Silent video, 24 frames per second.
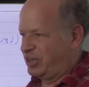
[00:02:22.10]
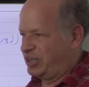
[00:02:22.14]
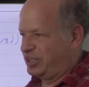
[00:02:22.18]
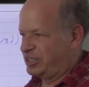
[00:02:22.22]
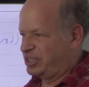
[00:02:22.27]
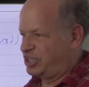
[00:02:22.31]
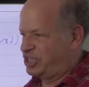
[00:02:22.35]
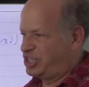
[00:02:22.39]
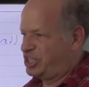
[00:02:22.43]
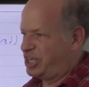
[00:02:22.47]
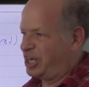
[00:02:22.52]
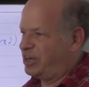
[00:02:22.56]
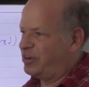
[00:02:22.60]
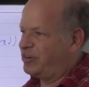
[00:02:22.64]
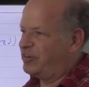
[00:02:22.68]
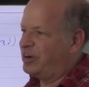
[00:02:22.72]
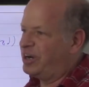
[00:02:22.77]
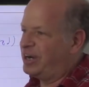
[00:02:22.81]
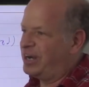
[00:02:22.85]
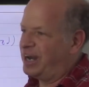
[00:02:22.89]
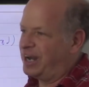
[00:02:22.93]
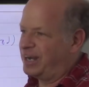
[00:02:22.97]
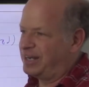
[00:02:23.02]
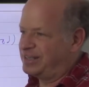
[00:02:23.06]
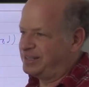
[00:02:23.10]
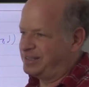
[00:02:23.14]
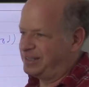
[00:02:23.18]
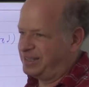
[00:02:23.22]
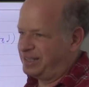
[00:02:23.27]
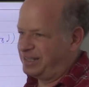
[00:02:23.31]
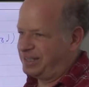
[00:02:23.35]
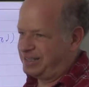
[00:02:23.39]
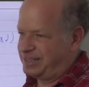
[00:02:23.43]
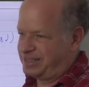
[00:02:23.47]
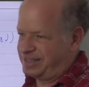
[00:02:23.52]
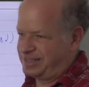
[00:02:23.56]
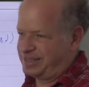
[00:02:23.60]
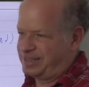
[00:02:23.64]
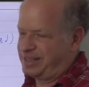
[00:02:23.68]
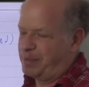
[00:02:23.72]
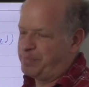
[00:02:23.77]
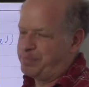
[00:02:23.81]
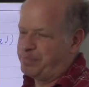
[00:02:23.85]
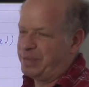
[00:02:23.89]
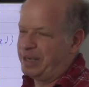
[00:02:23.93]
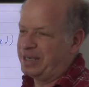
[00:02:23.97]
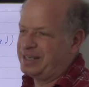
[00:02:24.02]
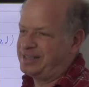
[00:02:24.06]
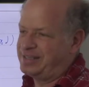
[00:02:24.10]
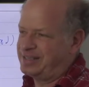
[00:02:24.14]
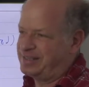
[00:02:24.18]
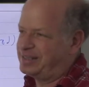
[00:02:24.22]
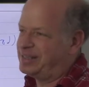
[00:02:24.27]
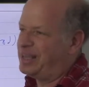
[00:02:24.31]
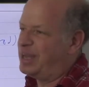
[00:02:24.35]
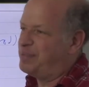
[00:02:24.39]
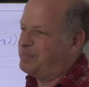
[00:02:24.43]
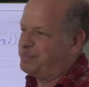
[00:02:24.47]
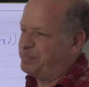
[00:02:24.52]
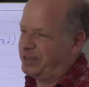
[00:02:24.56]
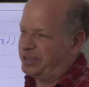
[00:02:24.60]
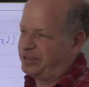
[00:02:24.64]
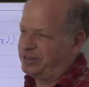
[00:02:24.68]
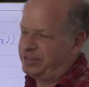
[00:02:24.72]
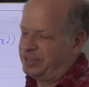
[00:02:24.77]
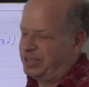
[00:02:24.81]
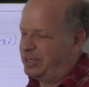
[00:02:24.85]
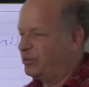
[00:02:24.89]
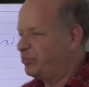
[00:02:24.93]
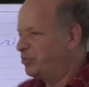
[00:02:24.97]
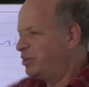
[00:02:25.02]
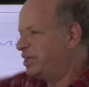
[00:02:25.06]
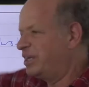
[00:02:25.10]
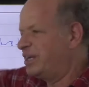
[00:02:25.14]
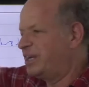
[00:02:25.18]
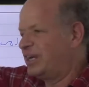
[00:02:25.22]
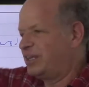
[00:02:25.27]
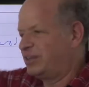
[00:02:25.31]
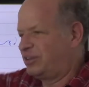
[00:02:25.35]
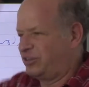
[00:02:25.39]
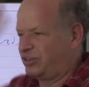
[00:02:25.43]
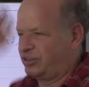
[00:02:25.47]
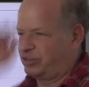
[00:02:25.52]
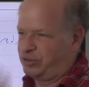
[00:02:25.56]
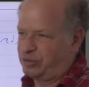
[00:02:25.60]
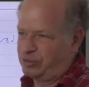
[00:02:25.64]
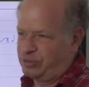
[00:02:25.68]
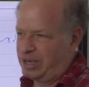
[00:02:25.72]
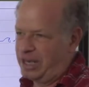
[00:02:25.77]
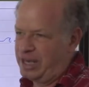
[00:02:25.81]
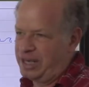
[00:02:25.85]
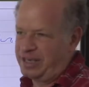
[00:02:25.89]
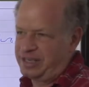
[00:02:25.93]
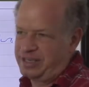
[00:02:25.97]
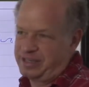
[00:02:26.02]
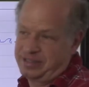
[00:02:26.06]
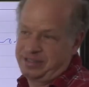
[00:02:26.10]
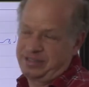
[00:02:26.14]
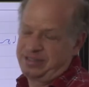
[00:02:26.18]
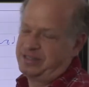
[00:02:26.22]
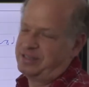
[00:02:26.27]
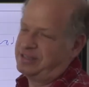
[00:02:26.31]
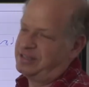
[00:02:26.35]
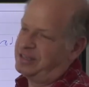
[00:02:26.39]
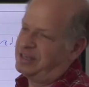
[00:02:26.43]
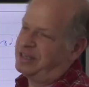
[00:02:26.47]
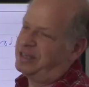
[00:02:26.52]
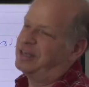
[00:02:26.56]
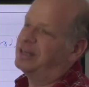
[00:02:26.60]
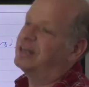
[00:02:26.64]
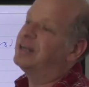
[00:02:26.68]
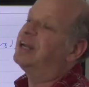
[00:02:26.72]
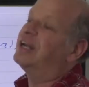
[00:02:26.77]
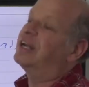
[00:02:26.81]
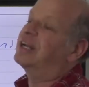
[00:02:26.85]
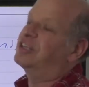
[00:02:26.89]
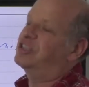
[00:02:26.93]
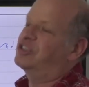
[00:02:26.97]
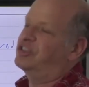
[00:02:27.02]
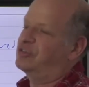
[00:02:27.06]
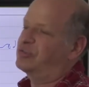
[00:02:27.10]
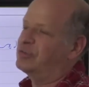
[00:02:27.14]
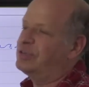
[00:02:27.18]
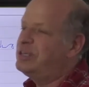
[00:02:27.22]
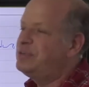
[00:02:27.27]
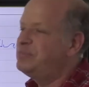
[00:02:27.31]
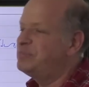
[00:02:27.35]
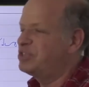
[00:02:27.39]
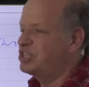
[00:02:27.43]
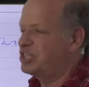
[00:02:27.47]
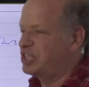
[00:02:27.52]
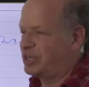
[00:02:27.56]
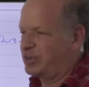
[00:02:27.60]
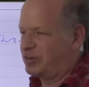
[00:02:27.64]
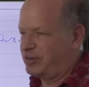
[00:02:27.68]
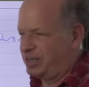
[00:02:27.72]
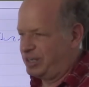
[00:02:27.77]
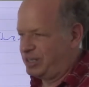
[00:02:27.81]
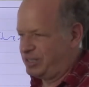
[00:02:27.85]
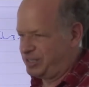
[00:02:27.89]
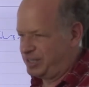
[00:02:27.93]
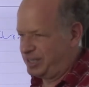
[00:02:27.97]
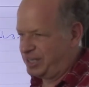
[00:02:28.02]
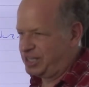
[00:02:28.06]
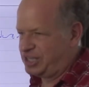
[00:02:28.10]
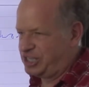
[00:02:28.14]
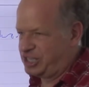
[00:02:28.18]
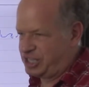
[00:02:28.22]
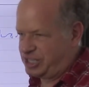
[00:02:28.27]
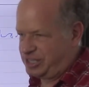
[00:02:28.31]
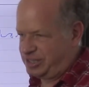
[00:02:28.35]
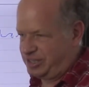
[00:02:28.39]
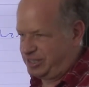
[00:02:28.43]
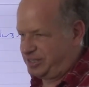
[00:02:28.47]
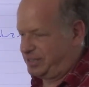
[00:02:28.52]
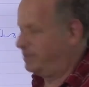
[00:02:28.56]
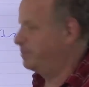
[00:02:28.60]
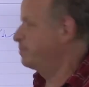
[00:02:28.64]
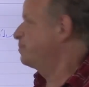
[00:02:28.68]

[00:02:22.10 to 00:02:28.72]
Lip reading: generalizing it step by step until we get to like extreme generalizations.